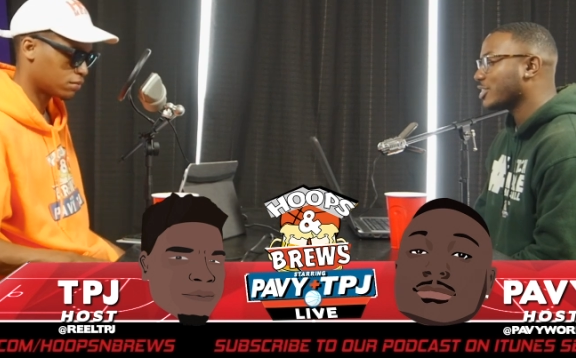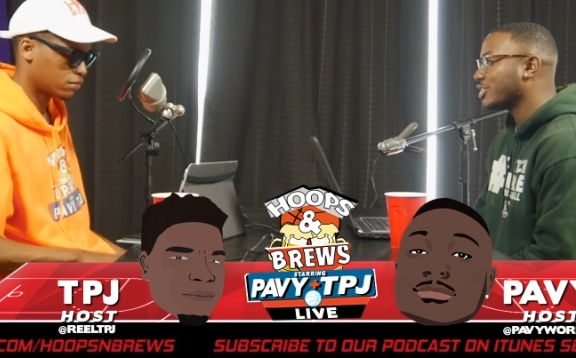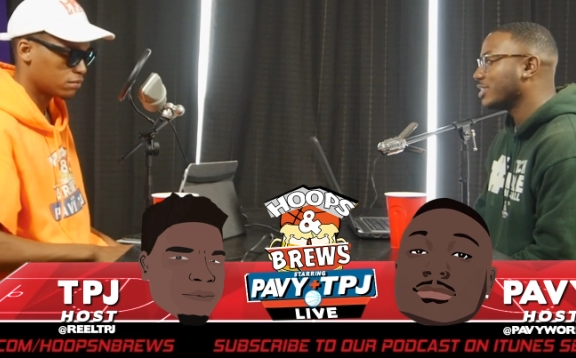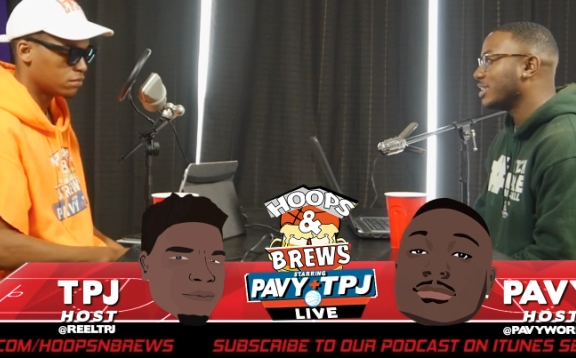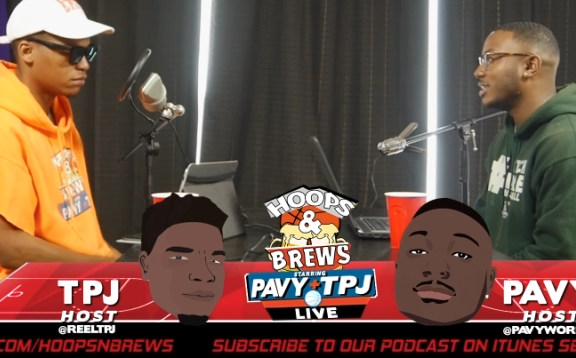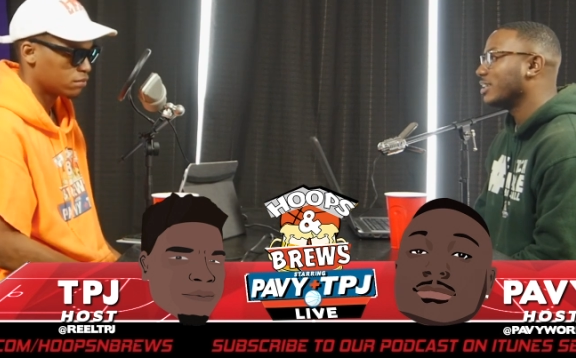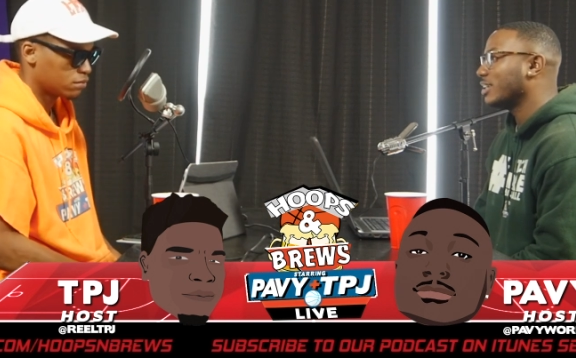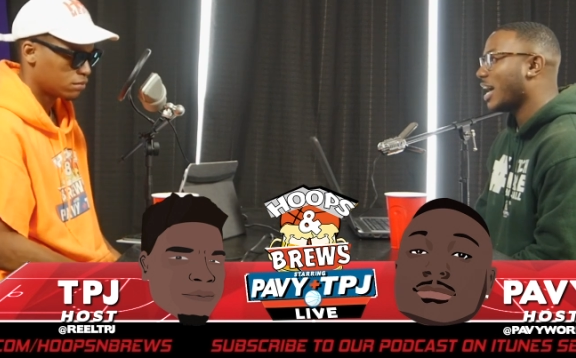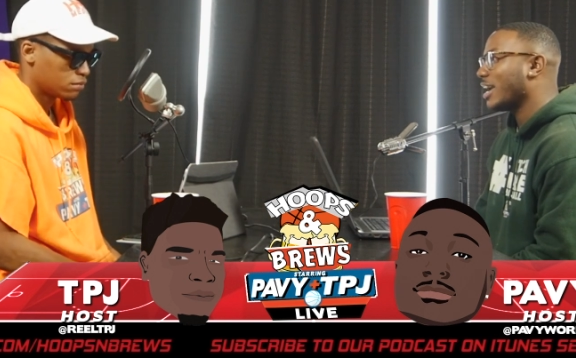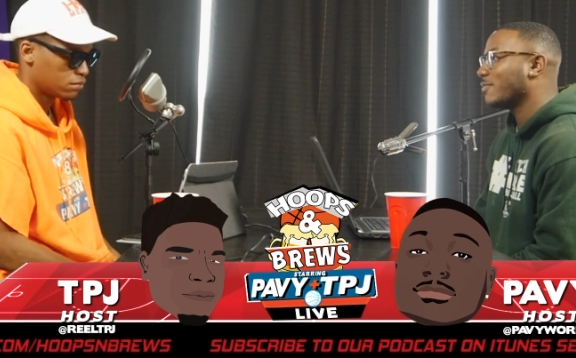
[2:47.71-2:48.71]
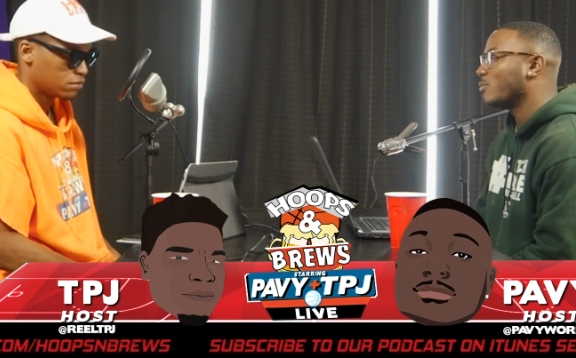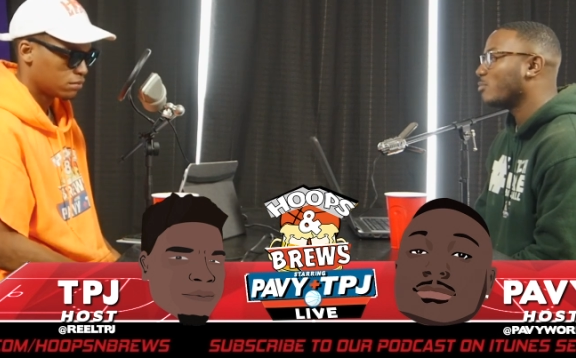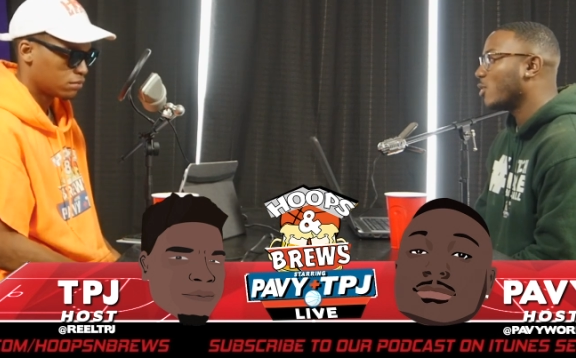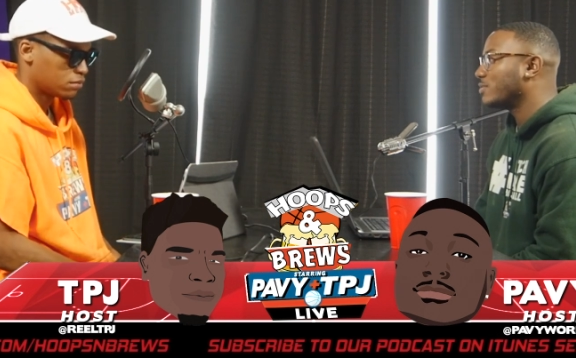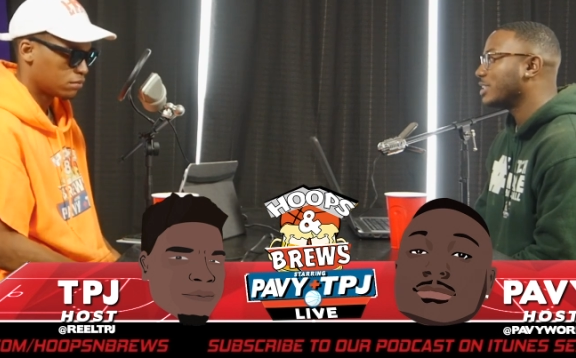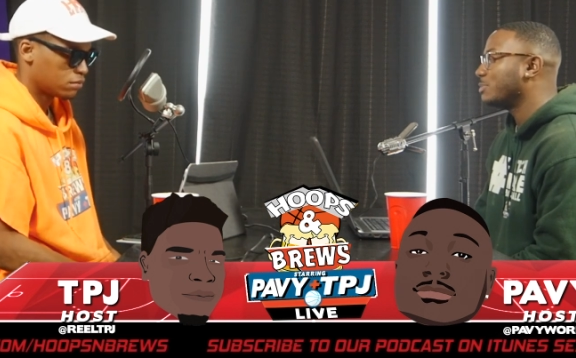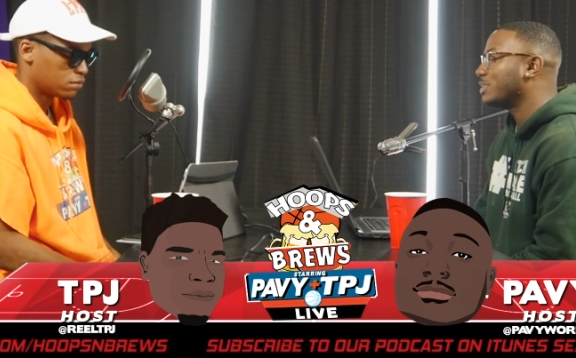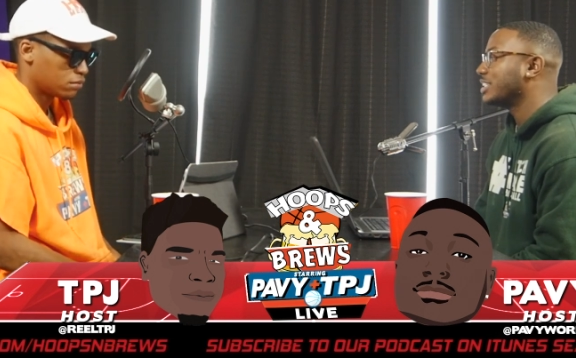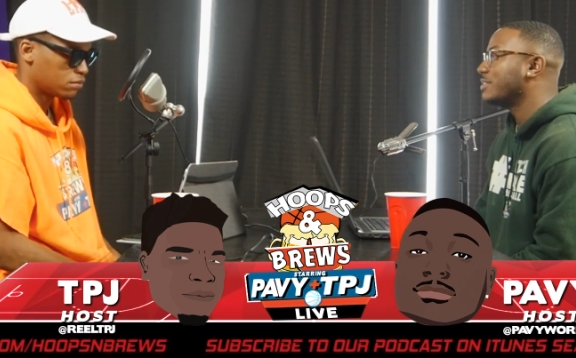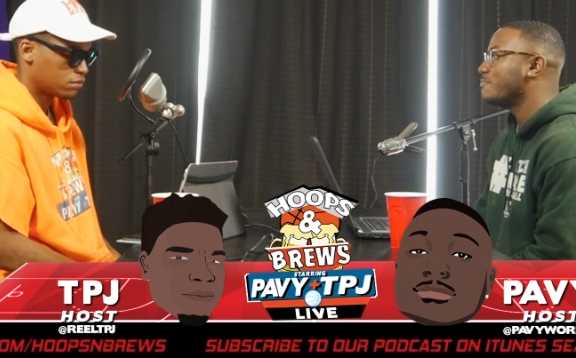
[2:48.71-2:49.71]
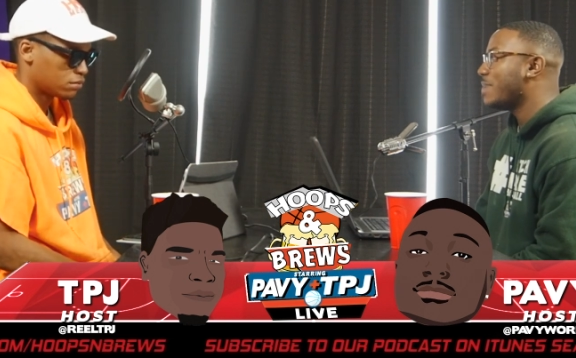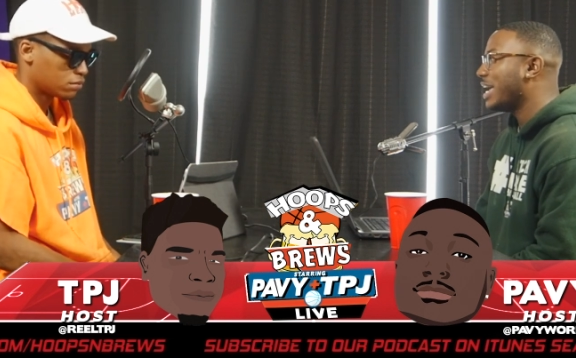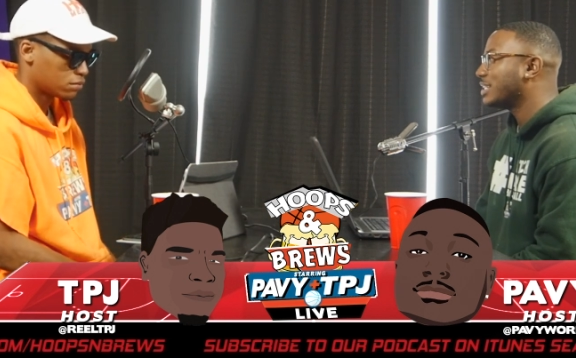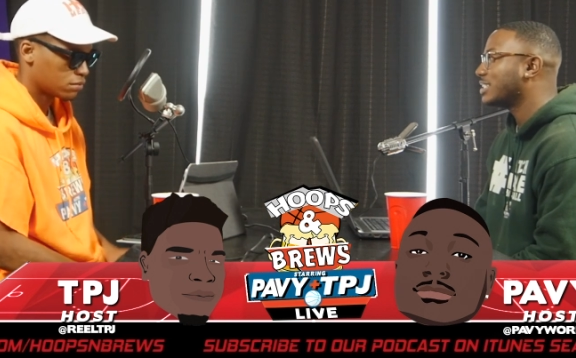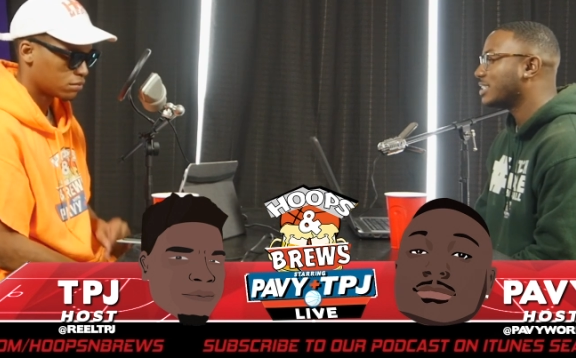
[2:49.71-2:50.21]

Speaker 1: actually like for both teams because it makes